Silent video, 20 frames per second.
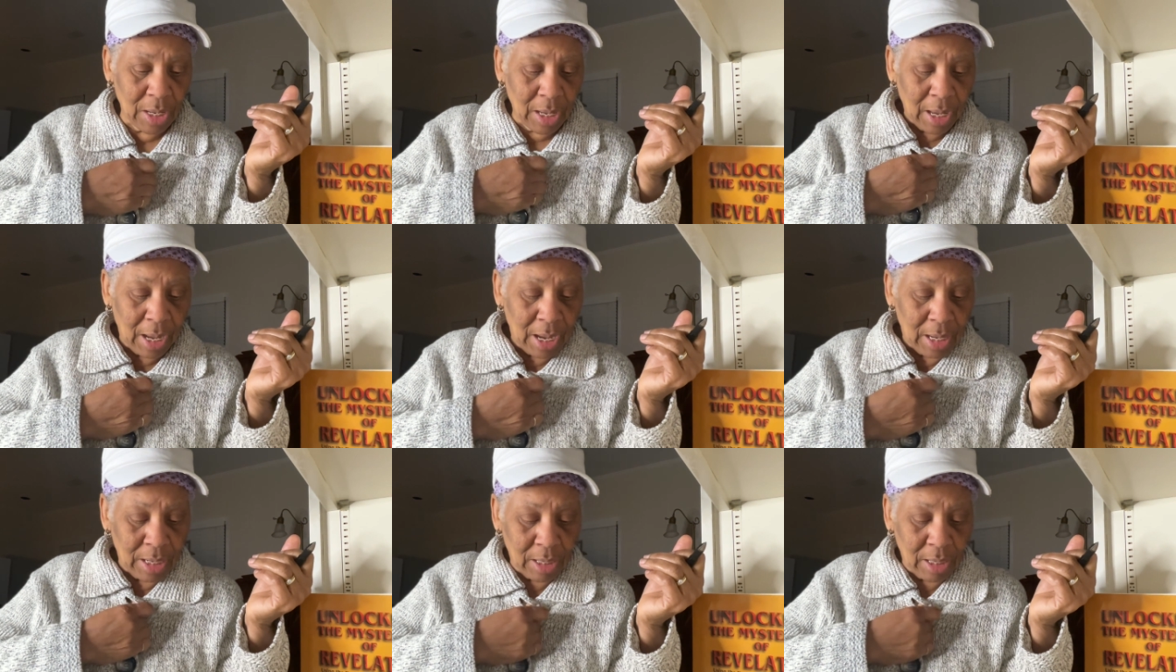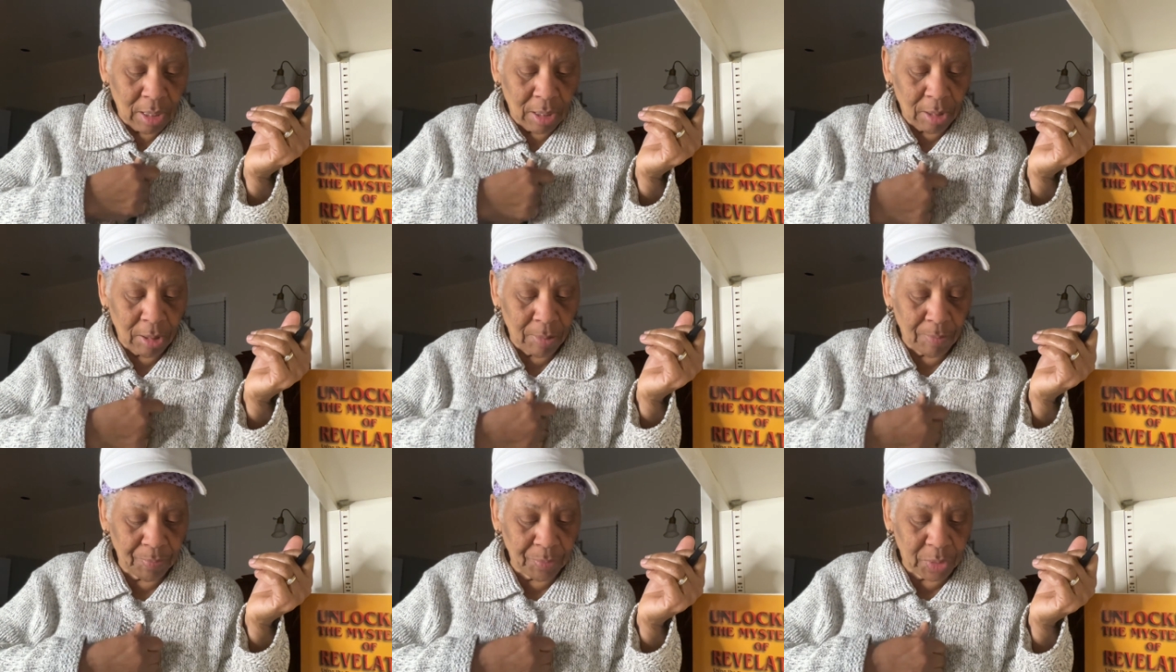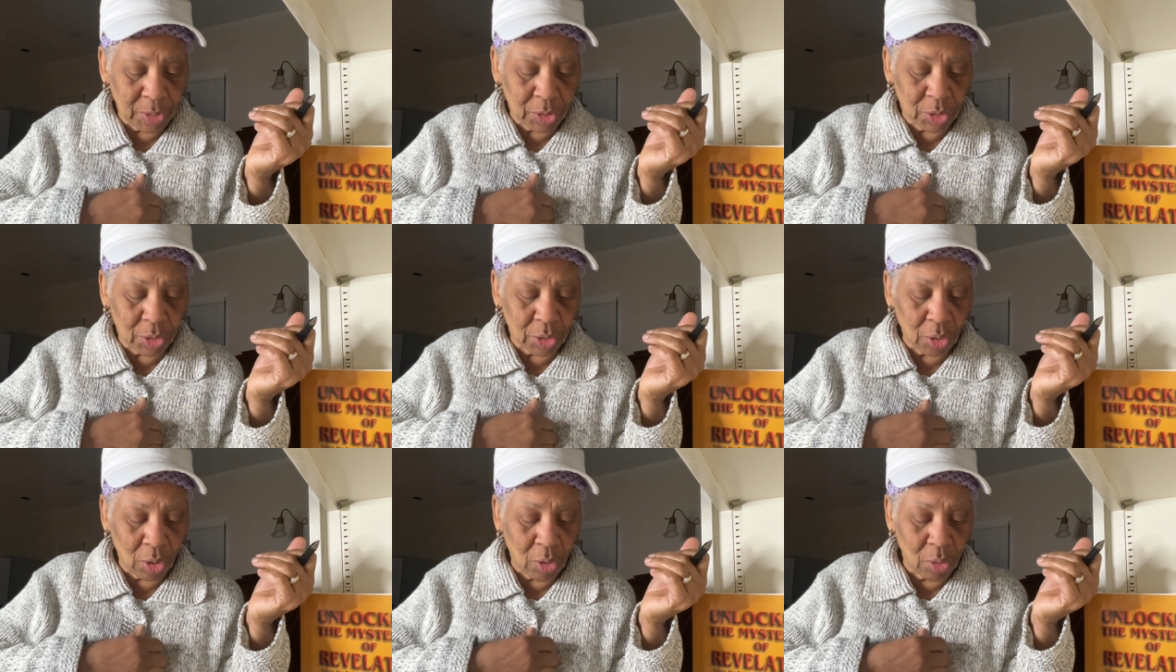And um, the
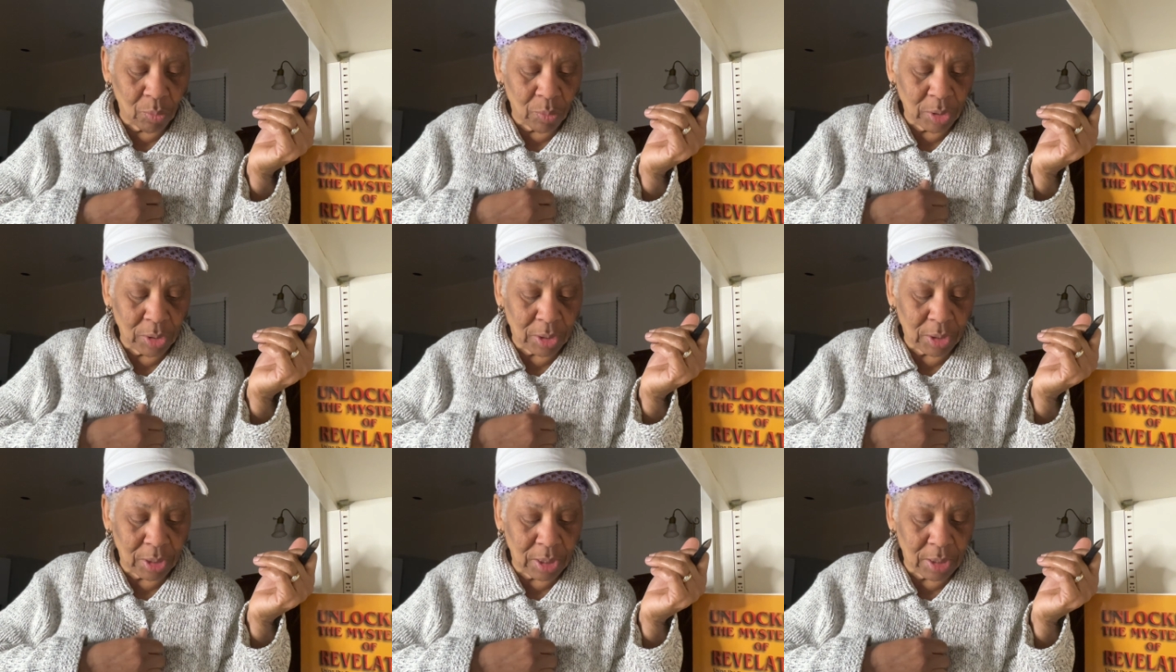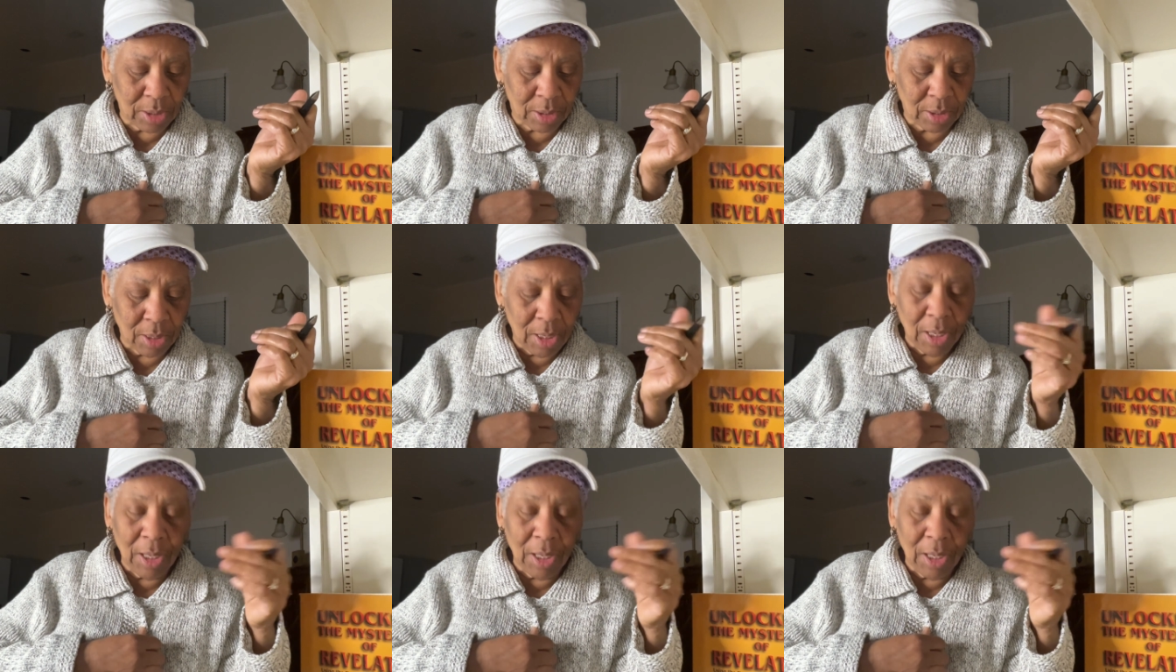song was says,